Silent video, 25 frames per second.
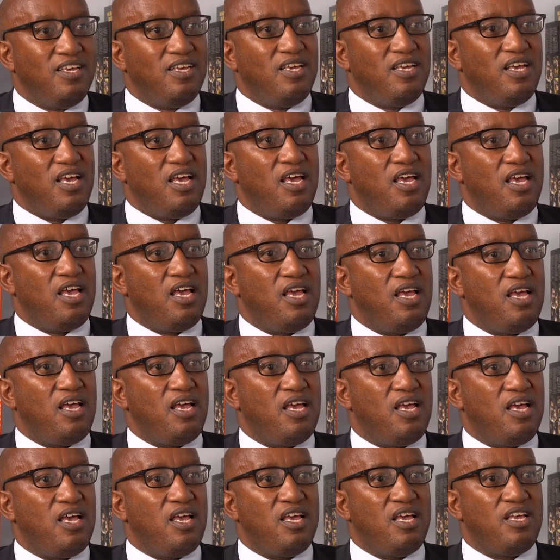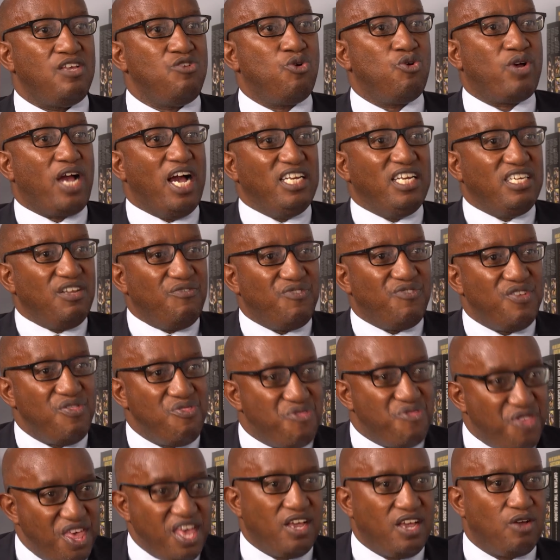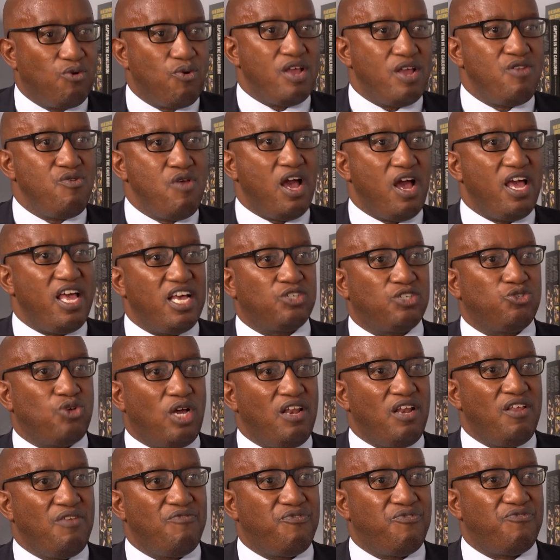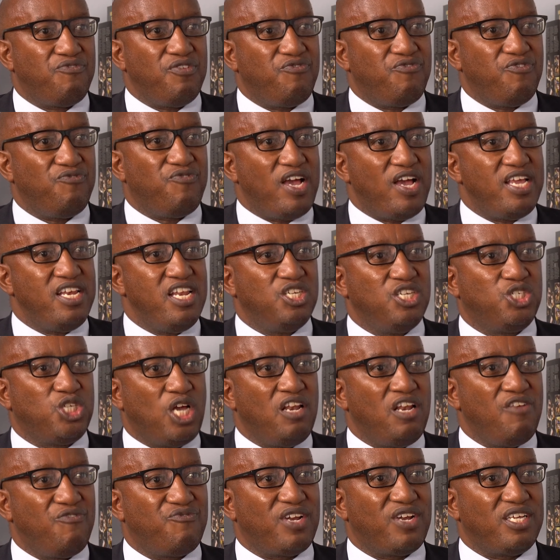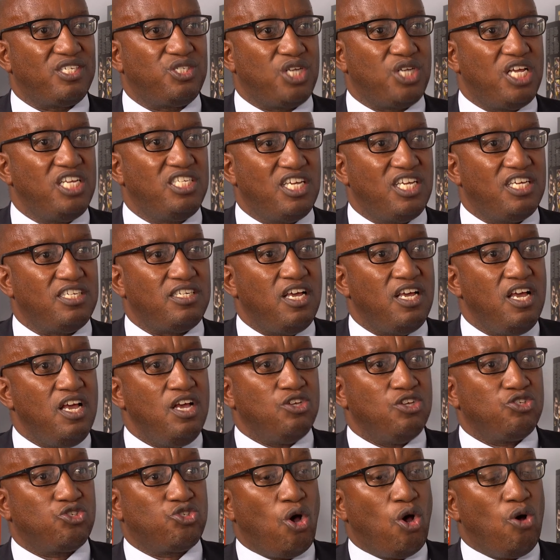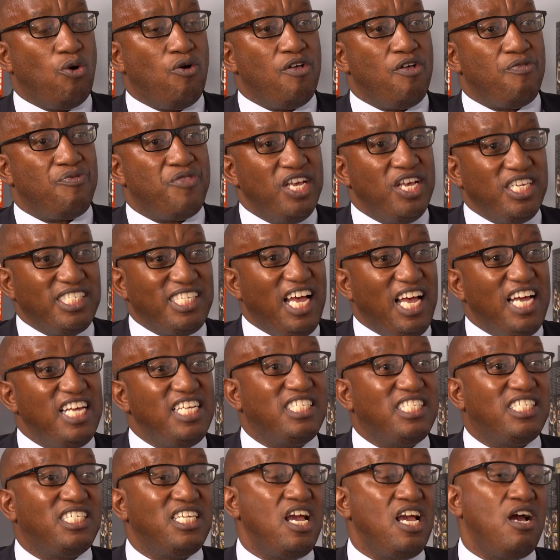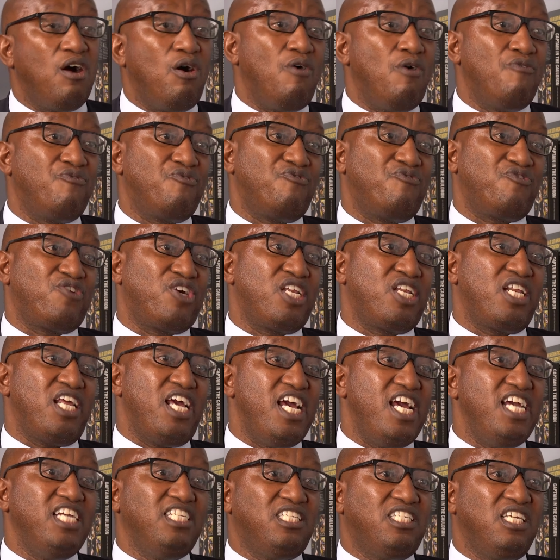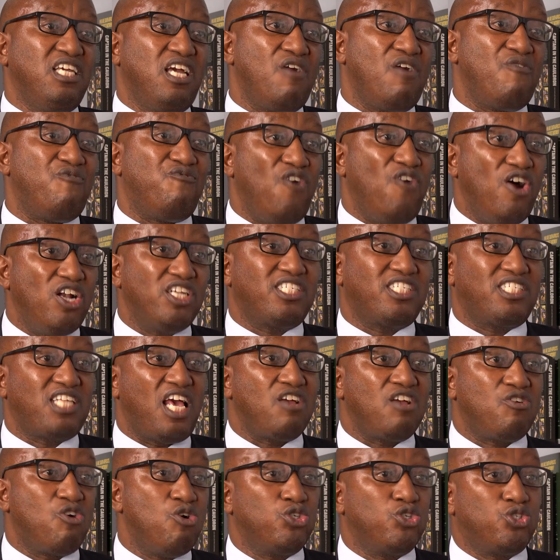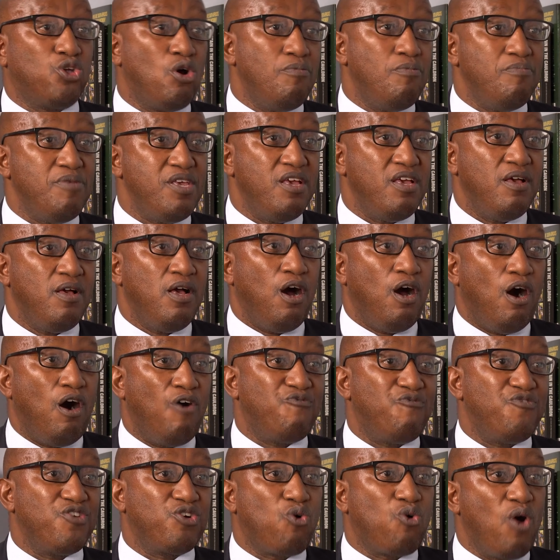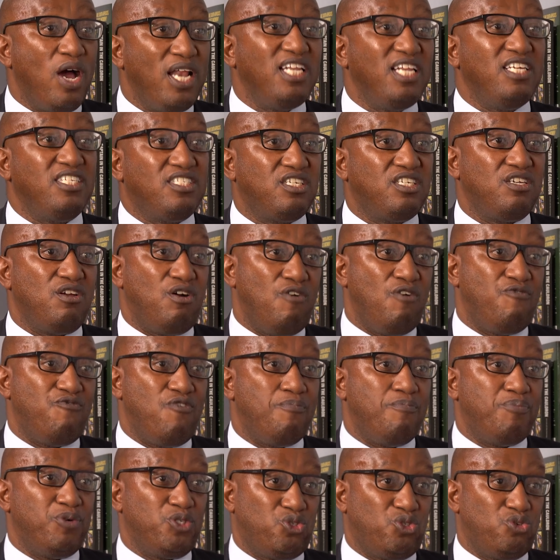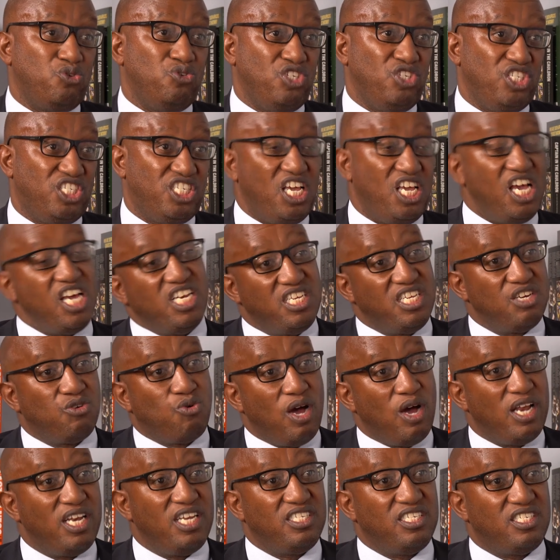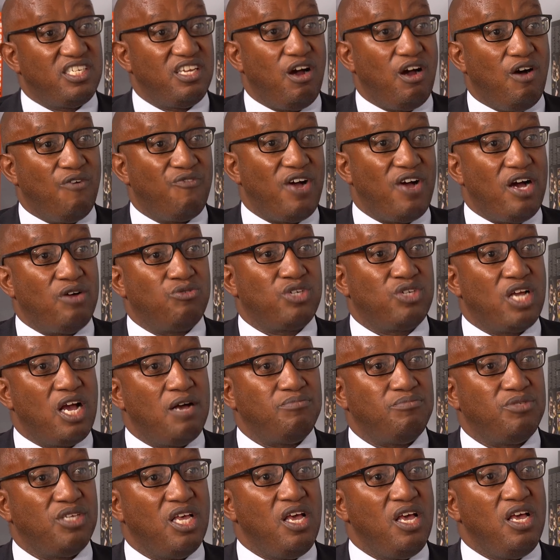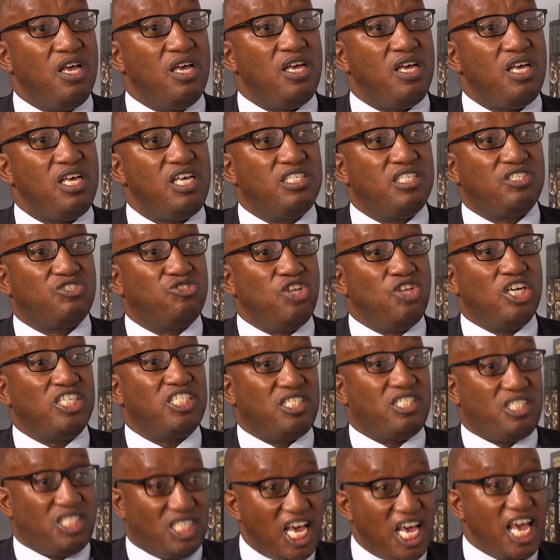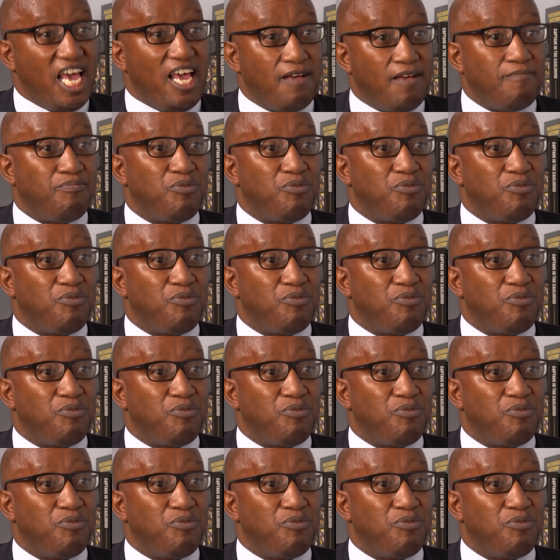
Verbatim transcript: Uh, uh, you can't even think when you are actually financially frustrated. So, this idea of creating a false dichotomy of equality of opportunity and equality of outcomes is not there.